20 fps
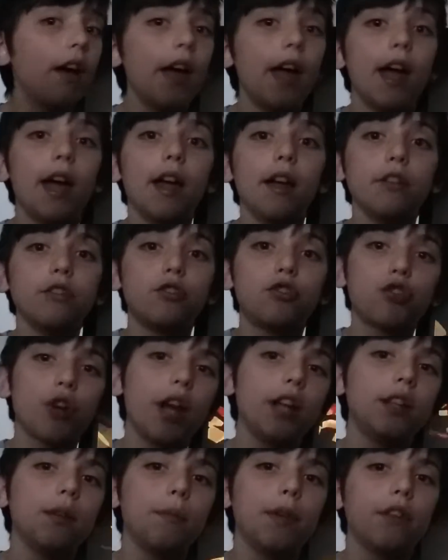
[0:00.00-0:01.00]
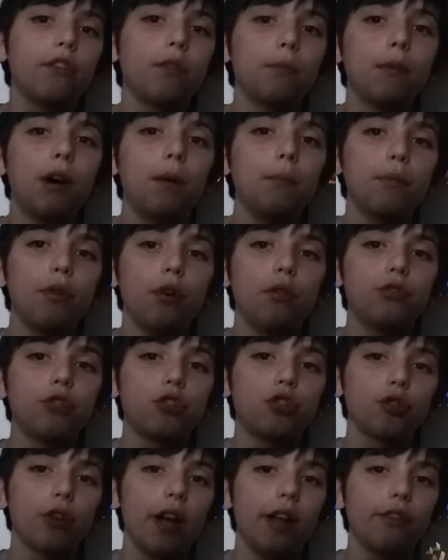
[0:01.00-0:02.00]
and trade them into Mumbo to
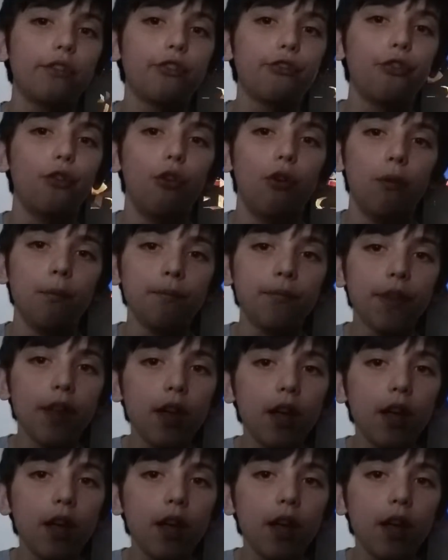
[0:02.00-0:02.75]
transform.